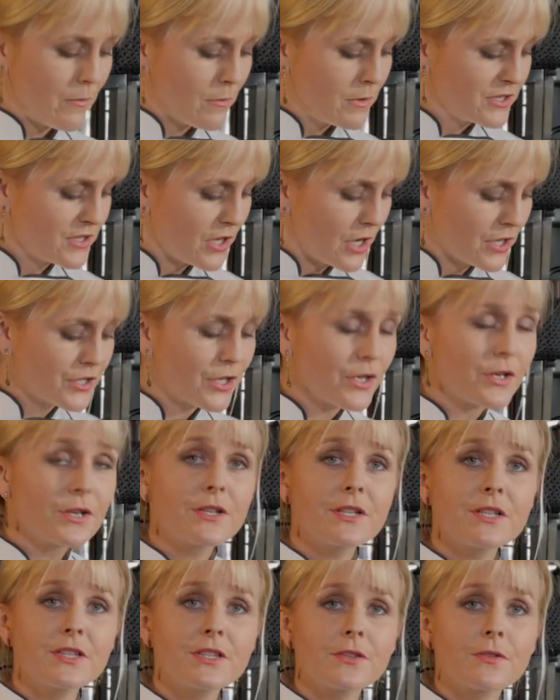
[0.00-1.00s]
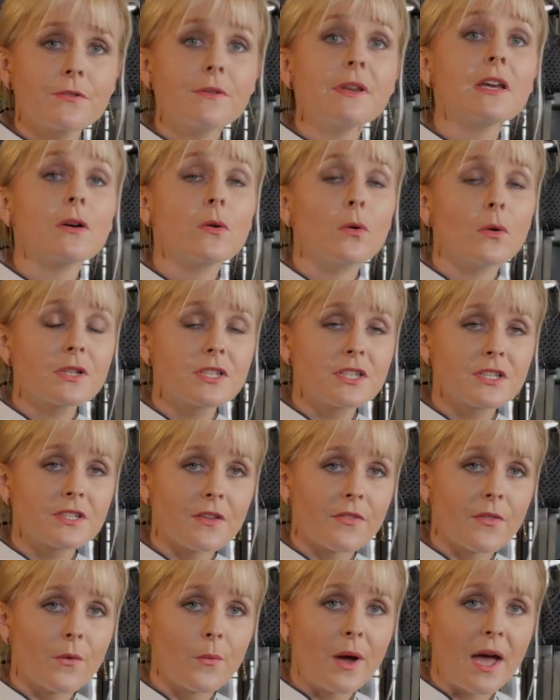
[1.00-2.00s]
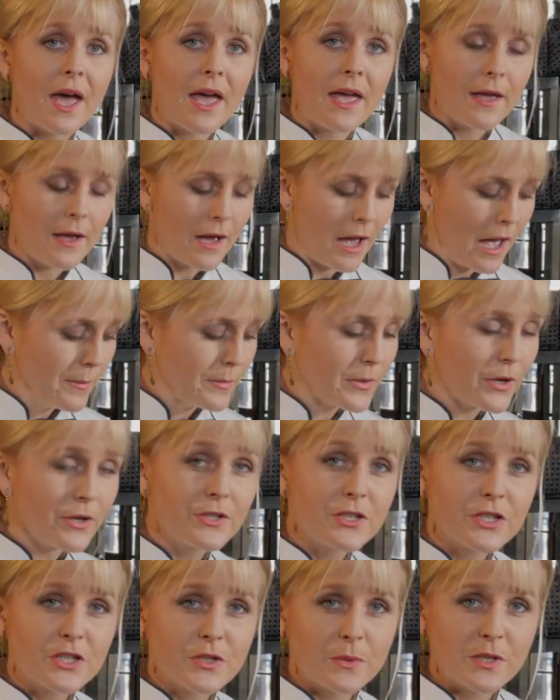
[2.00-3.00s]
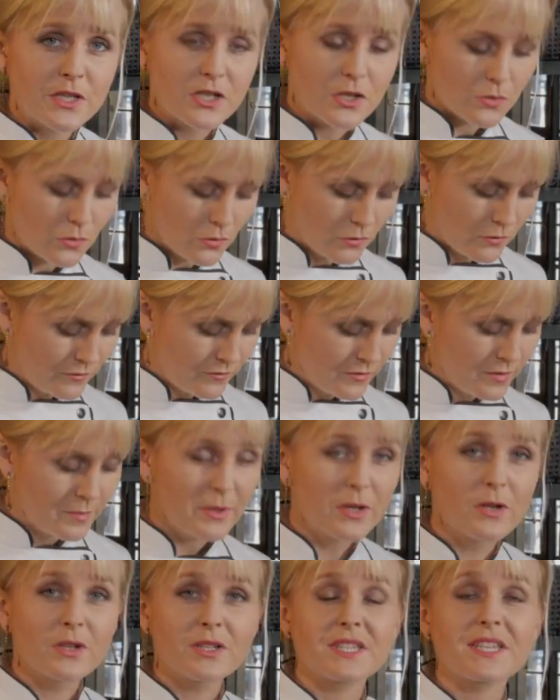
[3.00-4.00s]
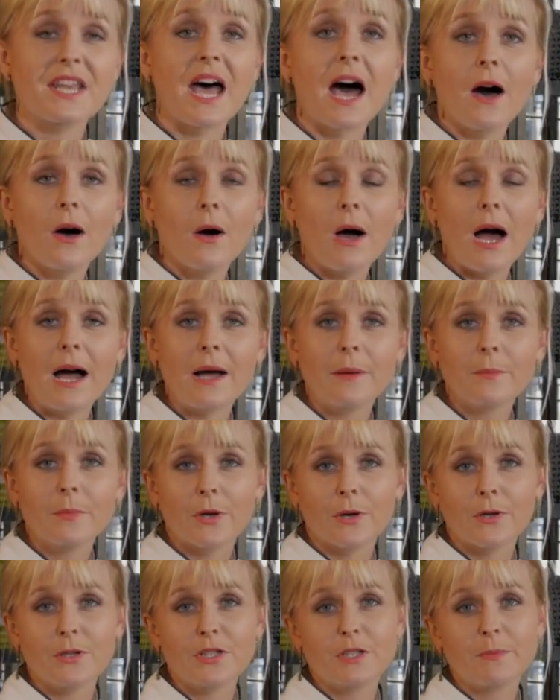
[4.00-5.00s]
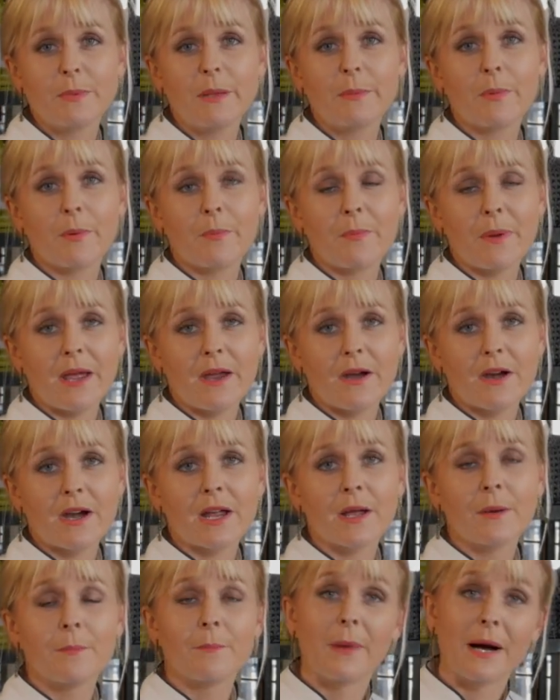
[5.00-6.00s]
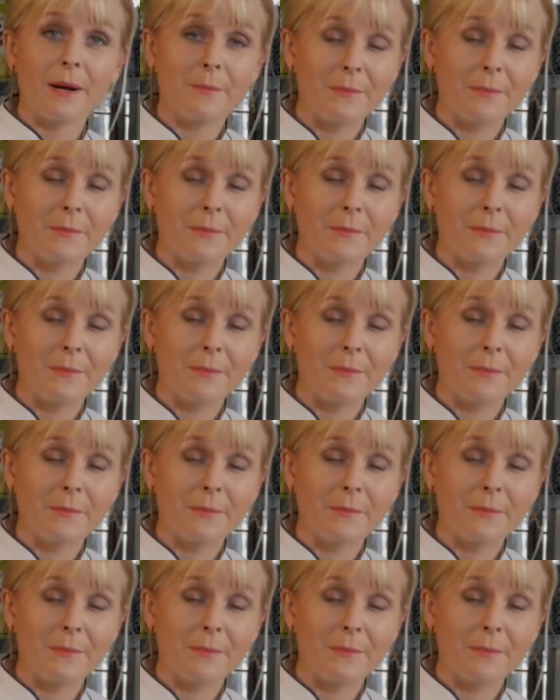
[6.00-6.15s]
risotto is 3/4 of the way. I'm going to switch it off because now I'm going to be preparing my